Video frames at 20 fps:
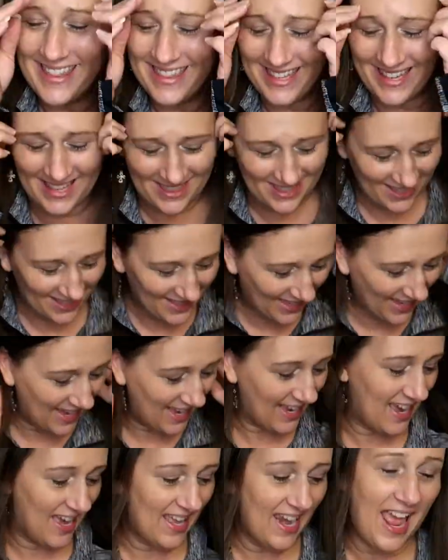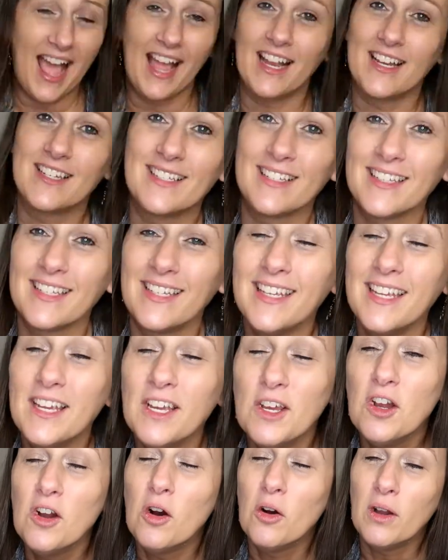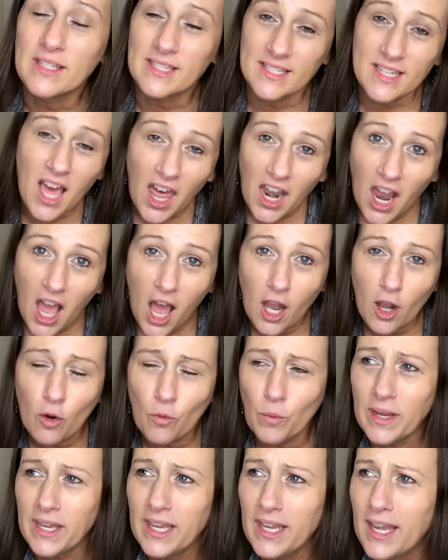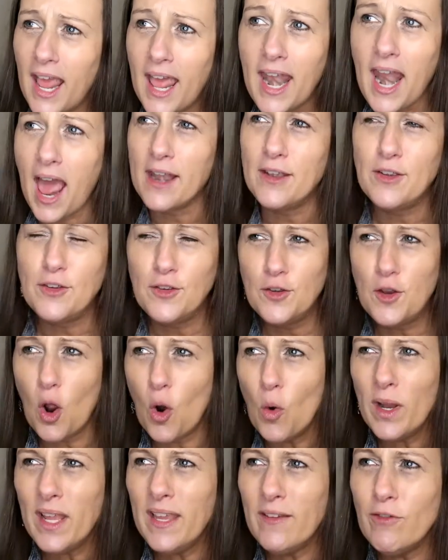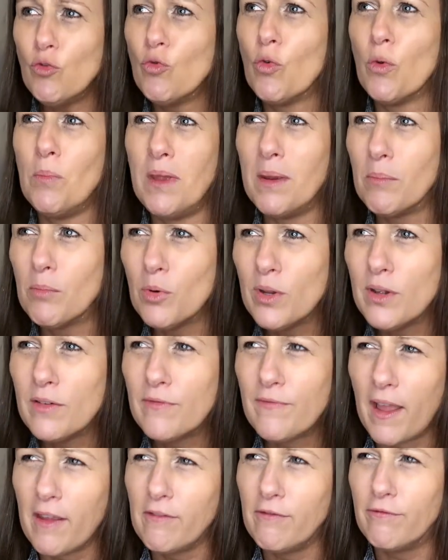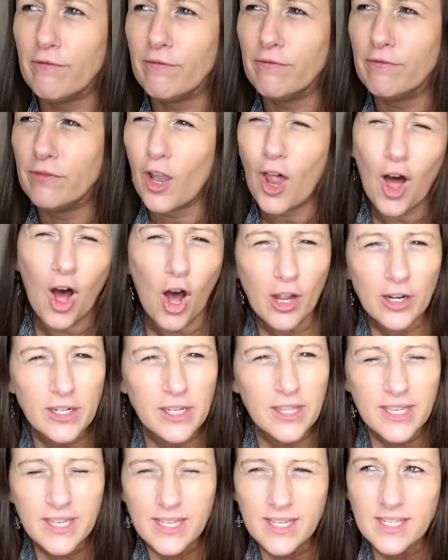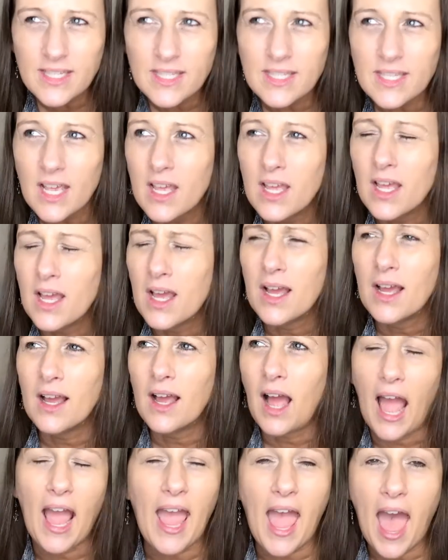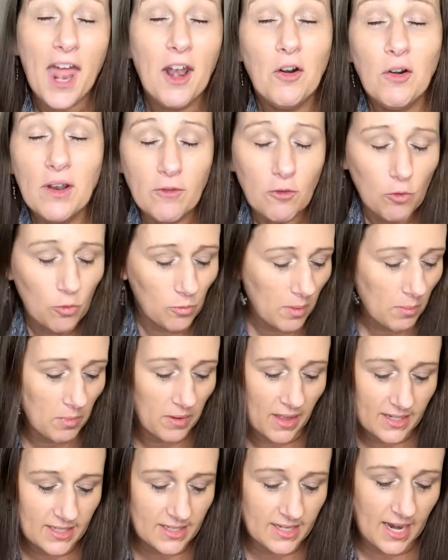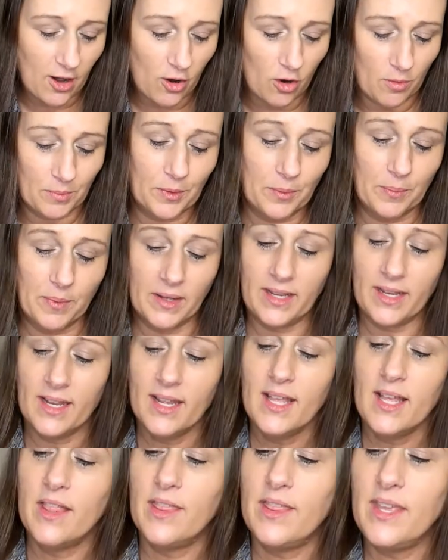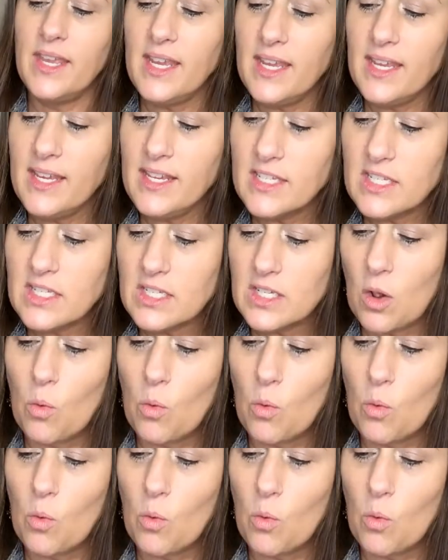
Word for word: and the other thing I got, actually, it's not Halloween, and I don't even remember if I vlogged this. I don't even remember. That's terrible. But these